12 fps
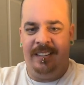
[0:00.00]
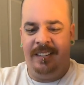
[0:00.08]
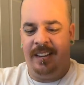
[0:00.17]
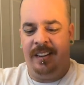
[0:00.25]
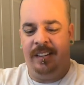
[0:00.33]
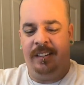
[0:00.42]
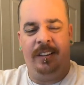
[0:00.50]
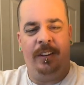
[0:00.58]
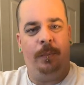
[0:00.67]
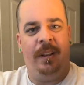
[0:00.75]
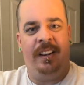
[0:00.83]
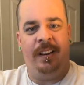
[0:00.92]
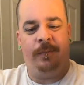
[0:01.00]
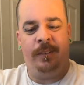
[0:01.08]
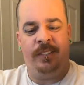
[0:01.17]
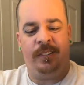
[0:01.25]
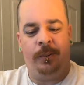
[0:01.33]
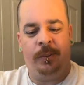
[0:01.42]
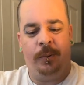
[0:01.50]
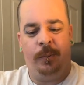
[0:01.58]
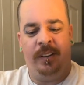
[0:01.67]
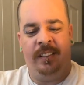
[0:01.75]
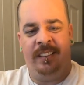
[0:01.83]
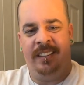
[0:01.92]
did it a little bit different so to
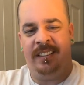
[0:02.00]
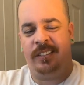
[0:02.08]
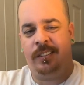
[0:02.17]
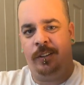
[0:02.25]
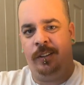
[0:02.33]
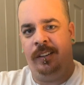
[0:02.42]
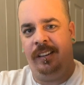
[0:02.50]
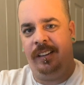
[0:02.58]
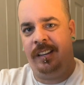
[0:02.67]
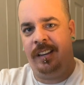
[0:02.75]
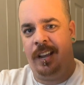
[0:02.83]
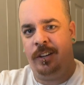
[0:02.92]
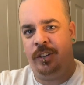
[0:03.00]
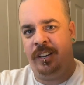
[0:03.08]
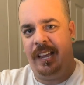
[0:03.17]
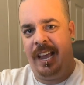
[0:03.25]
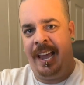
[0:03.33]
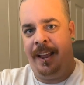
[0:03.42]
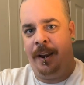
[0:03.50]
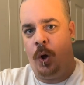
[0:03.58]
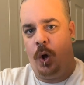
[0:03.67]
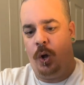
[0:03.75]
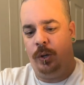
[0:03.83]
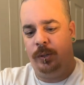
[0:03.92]
where this could at
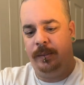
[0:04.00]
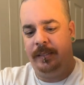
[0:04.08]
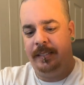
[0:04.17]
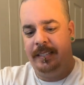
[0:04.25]
all.